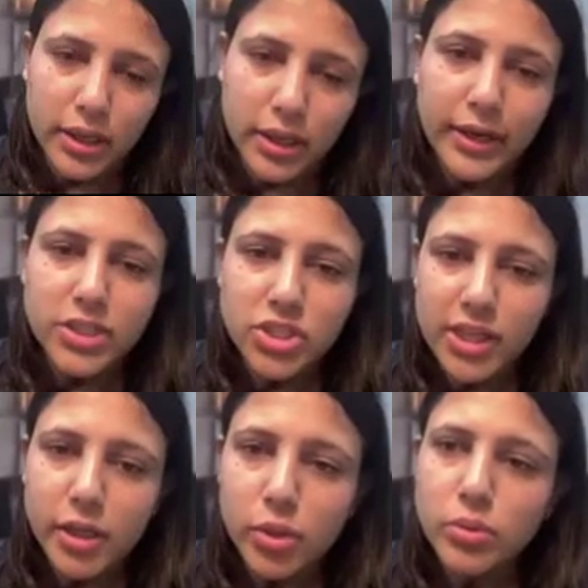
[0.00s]
that it's
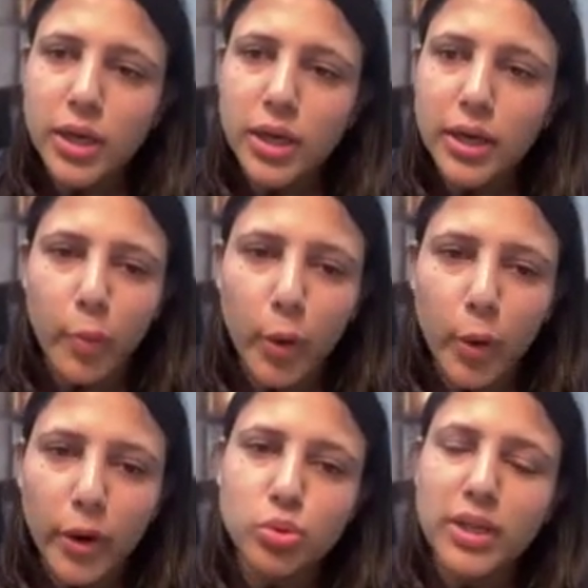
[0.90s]
telling you that
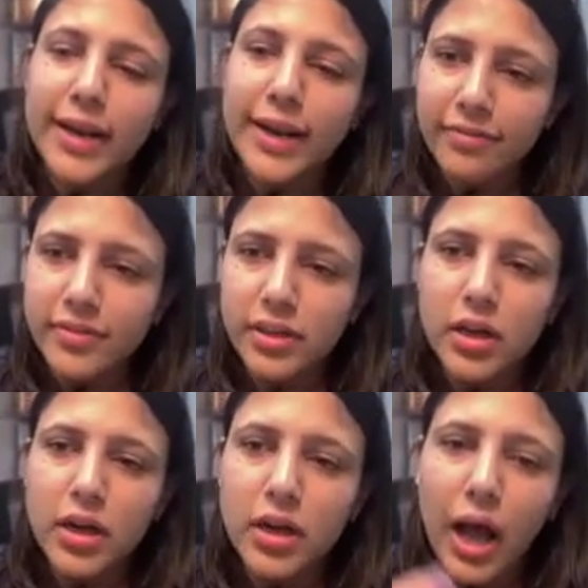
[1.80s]
points to the left
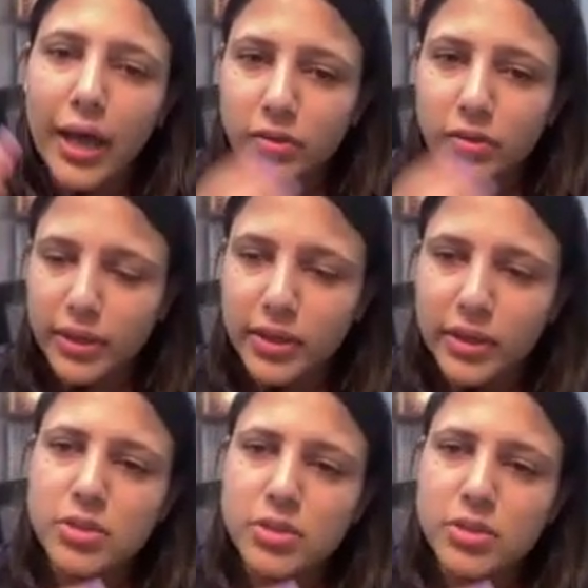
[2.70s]
are in one
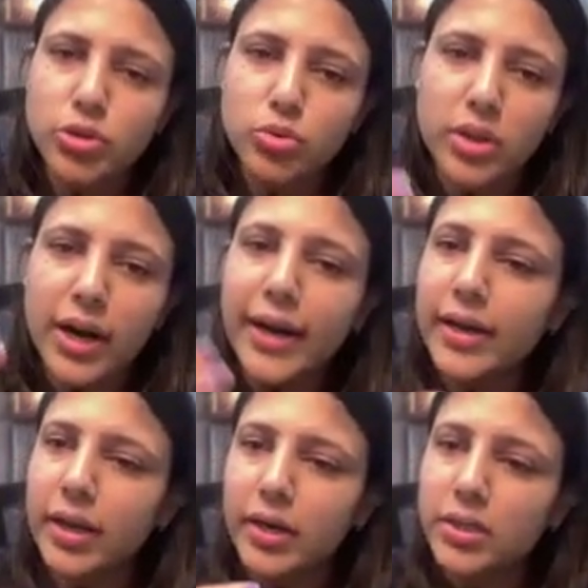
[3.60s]
class, points to the right
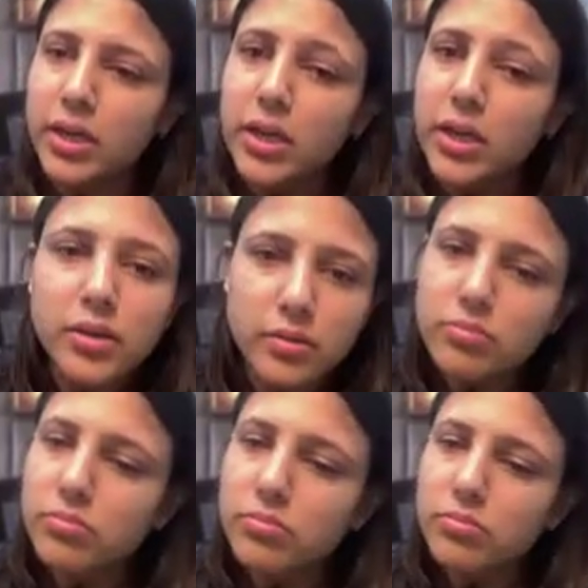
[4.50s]
are in the
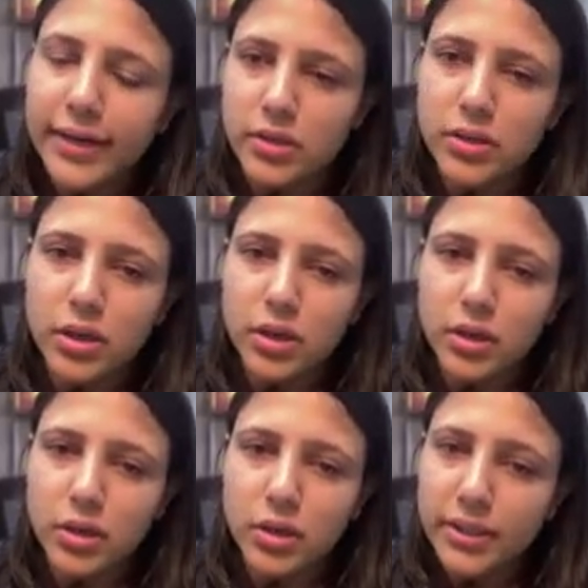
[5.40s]
right class,
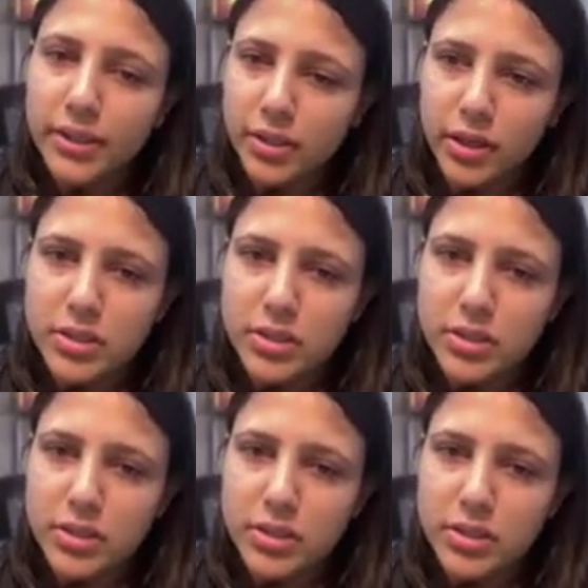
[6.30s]
the other class,
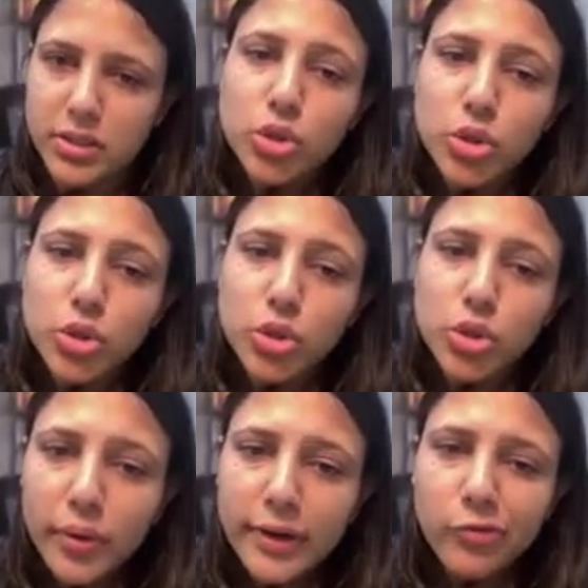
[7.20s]
right? So you
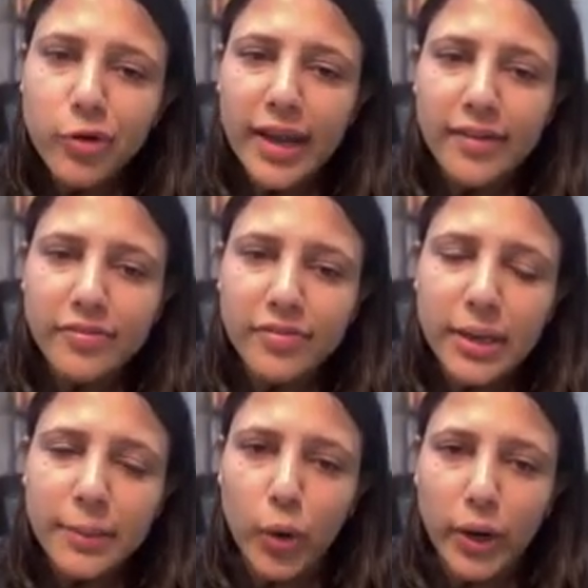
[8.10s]
do it for
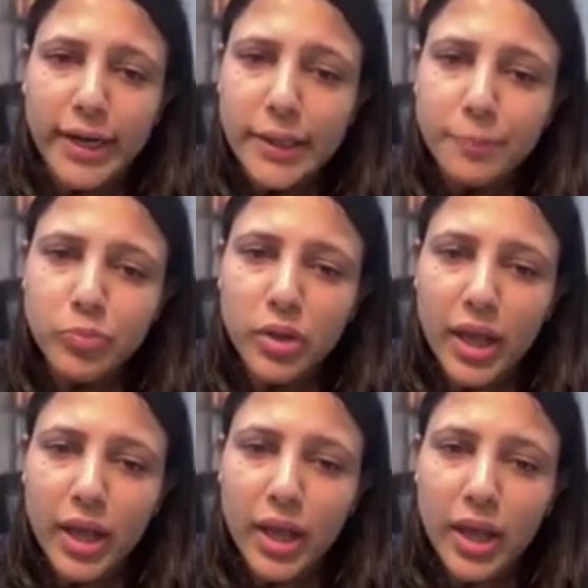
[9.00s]
every point,
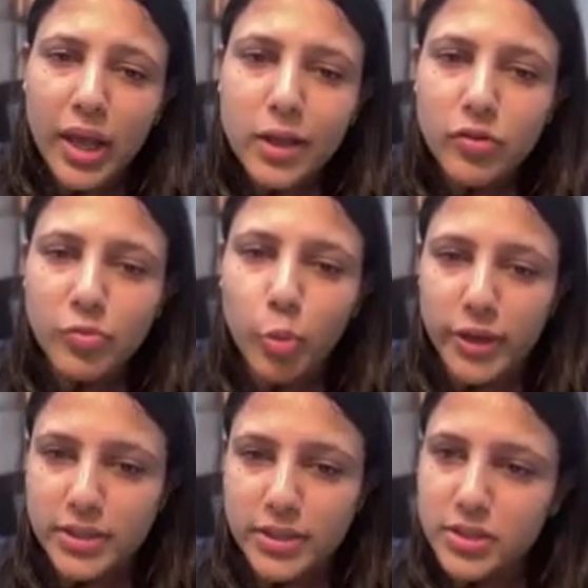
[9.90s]
every pair of
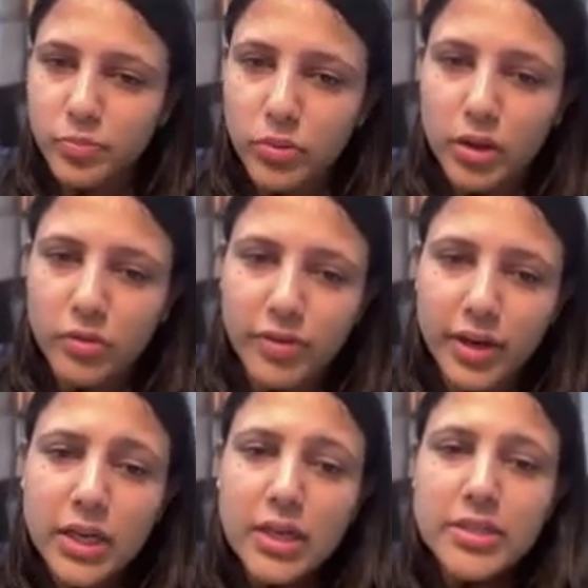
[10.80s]
points. Fine.
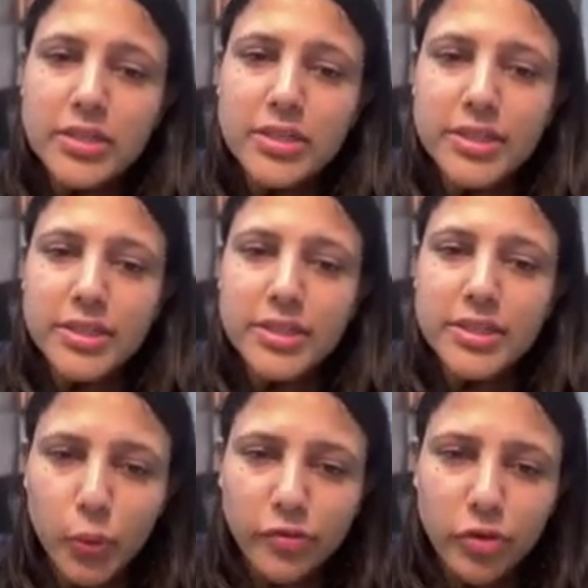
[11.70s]
Suppose I
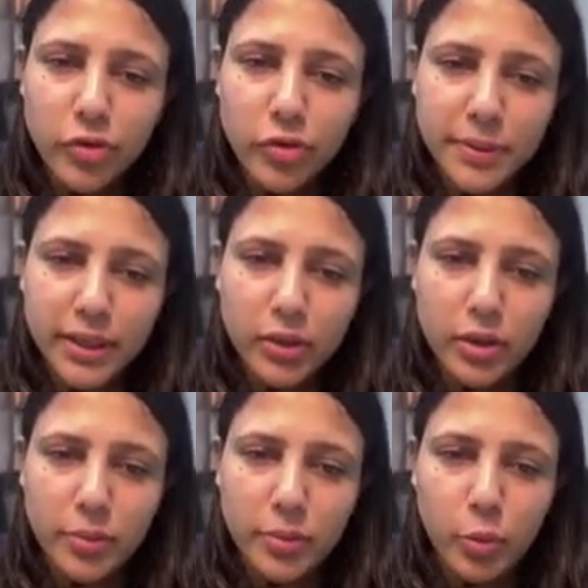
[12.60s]
do it for this
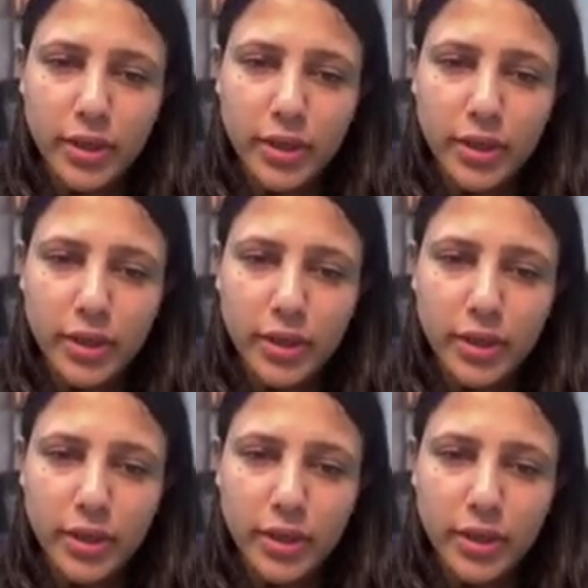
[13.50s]
particular point.